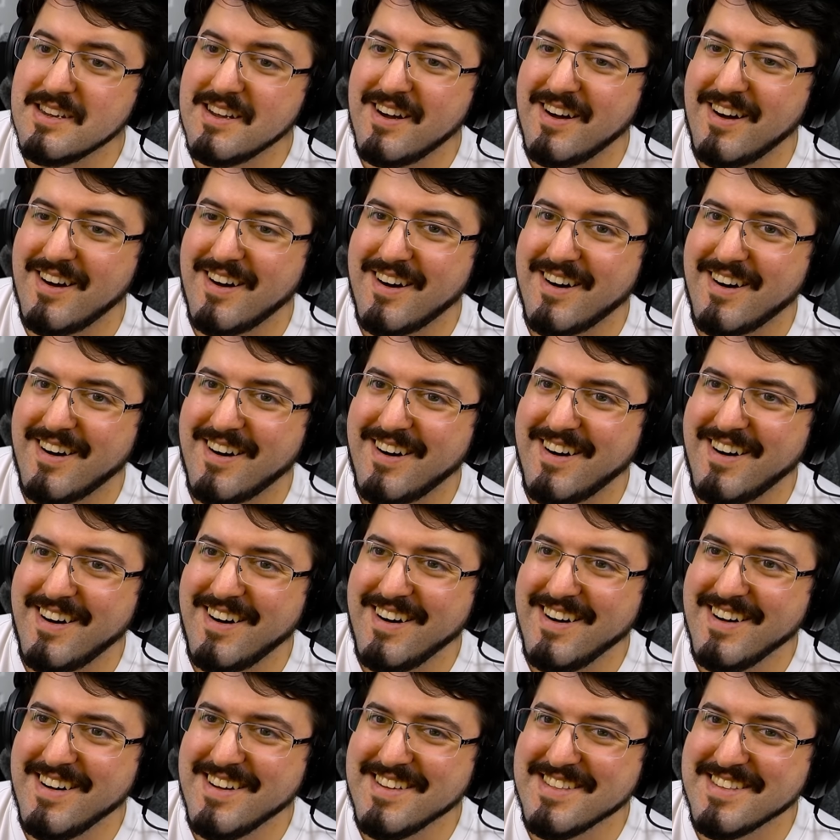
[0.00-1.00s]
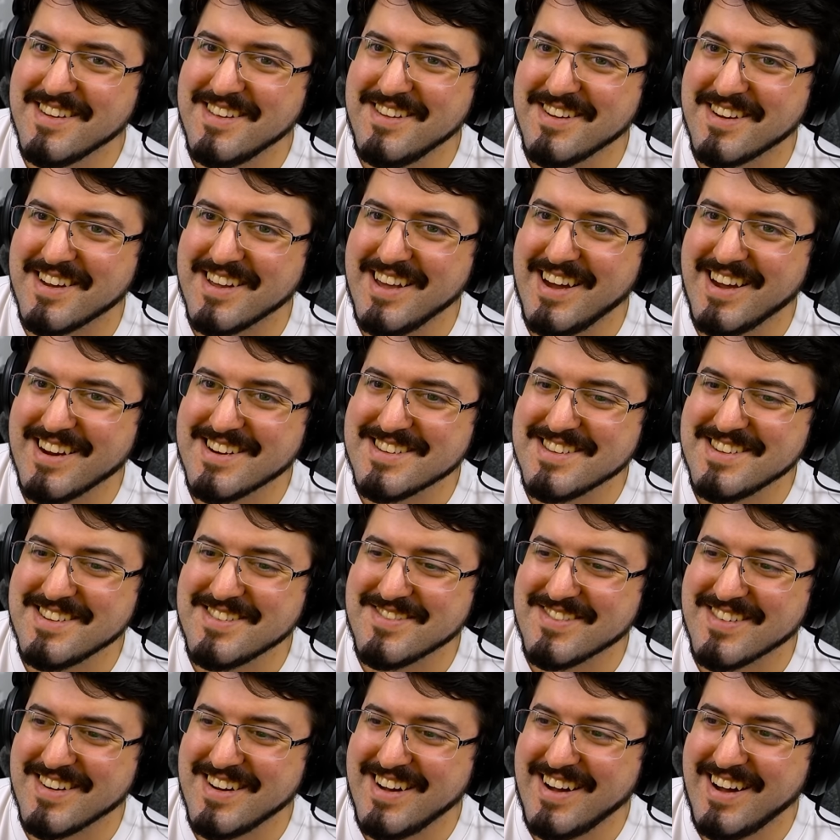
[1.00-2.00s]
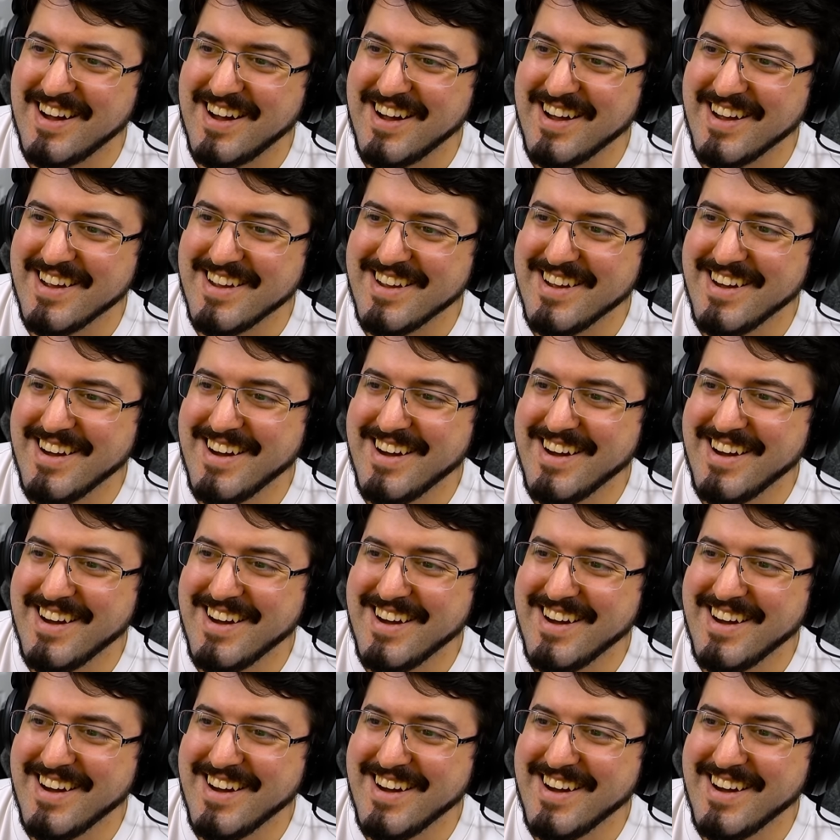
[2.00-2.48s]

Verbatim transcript: Aw, he can actually cry.